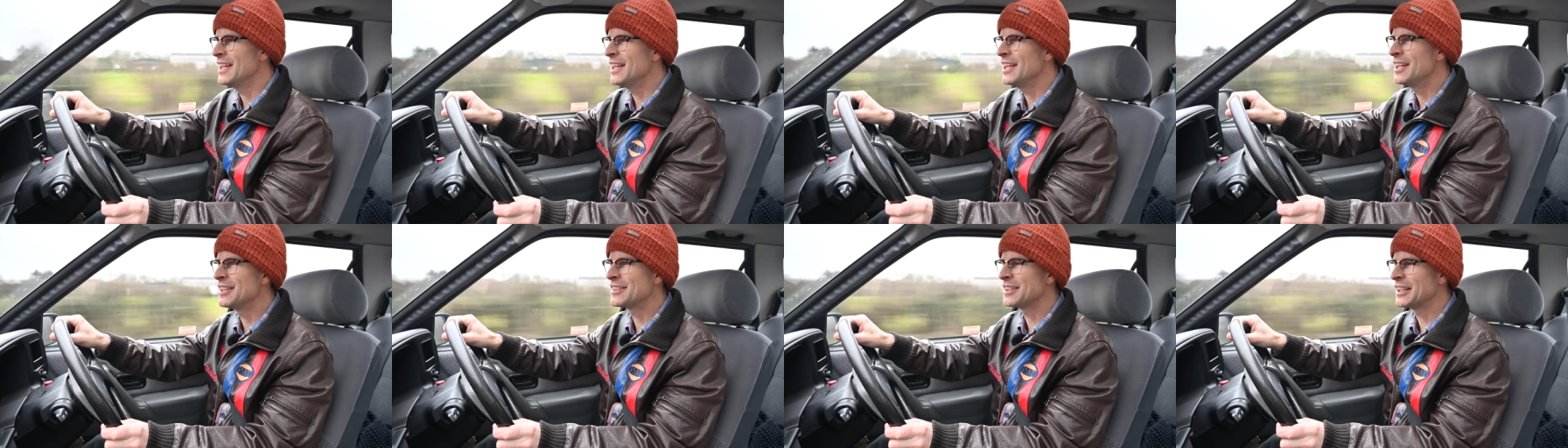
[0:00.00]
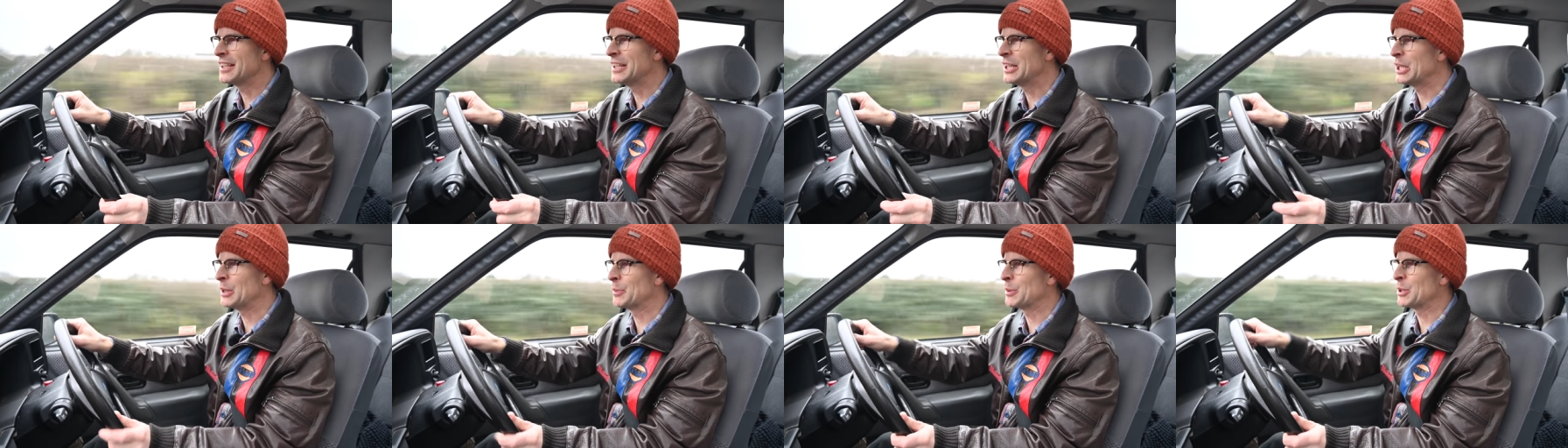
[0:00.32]
it's a
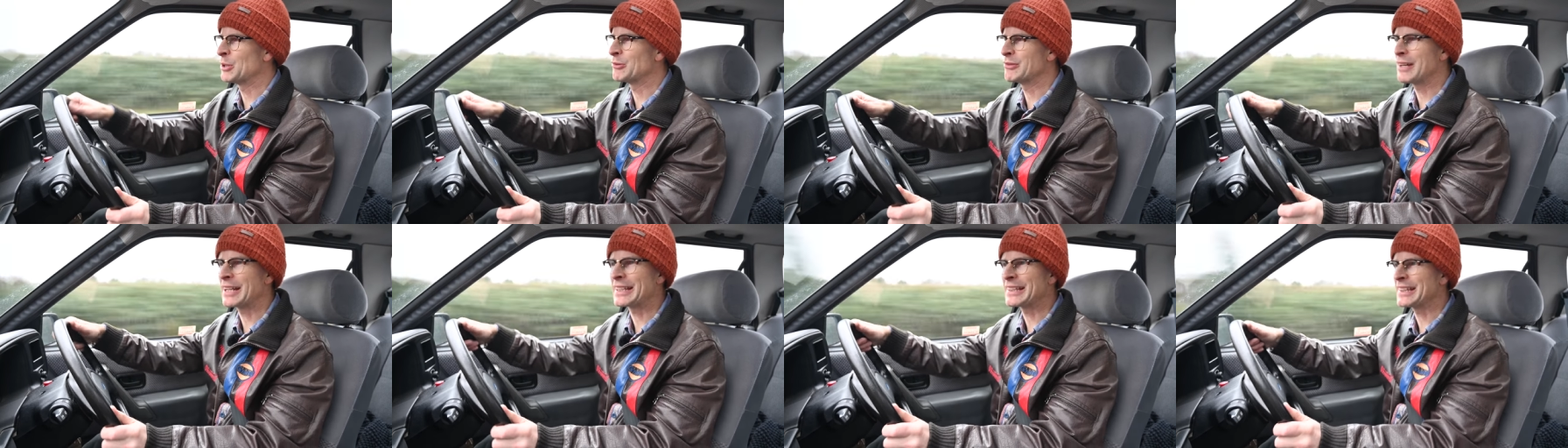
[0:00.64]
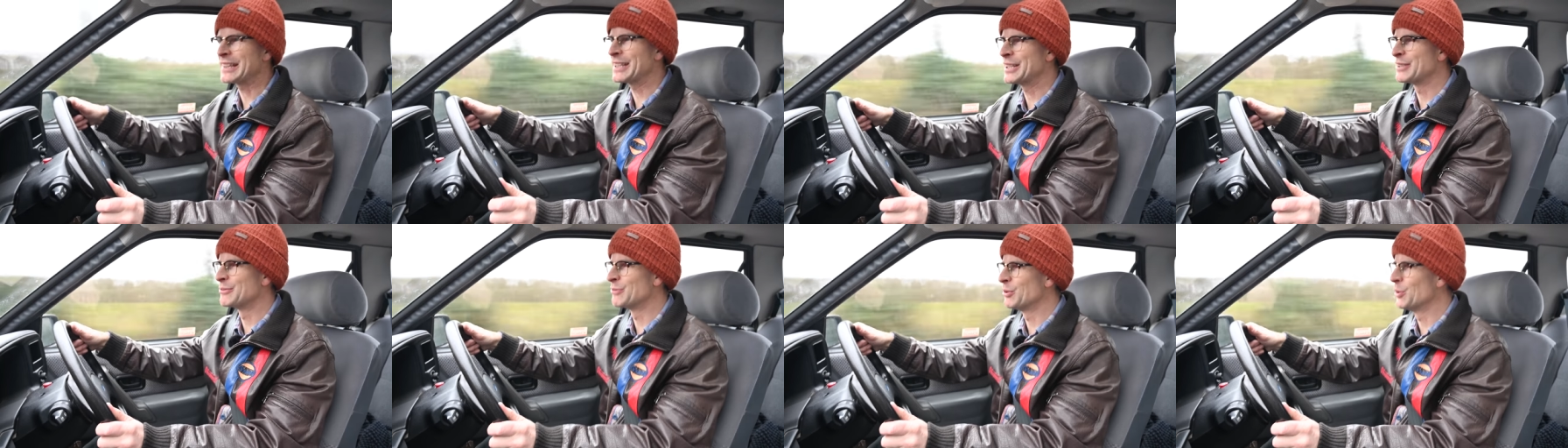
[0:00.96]
little bit
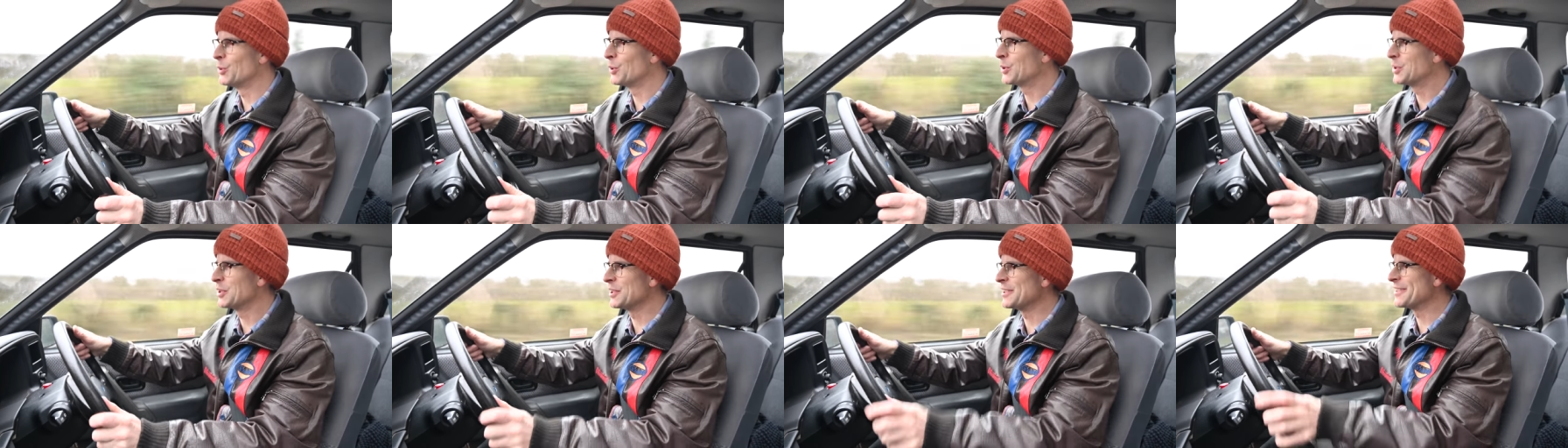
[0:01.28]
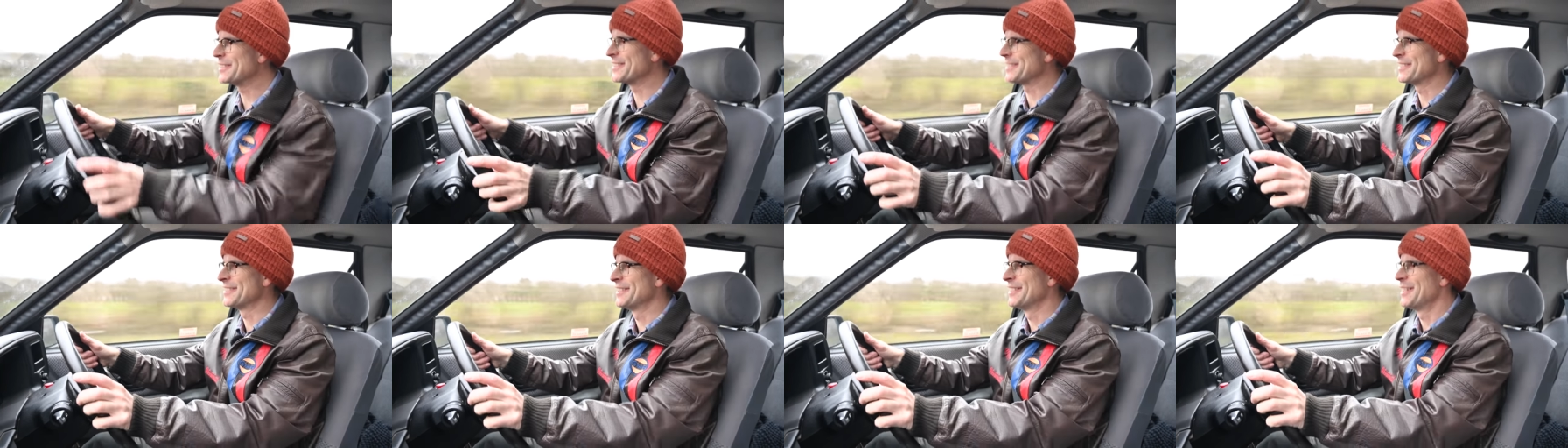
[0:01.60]
rattly and
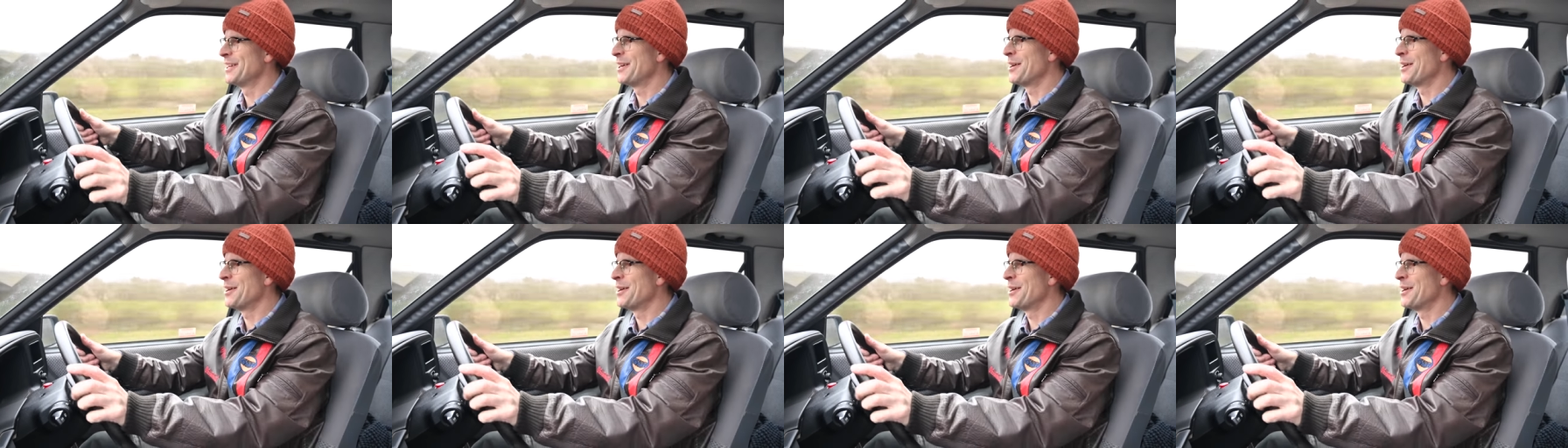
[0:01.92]
raucous,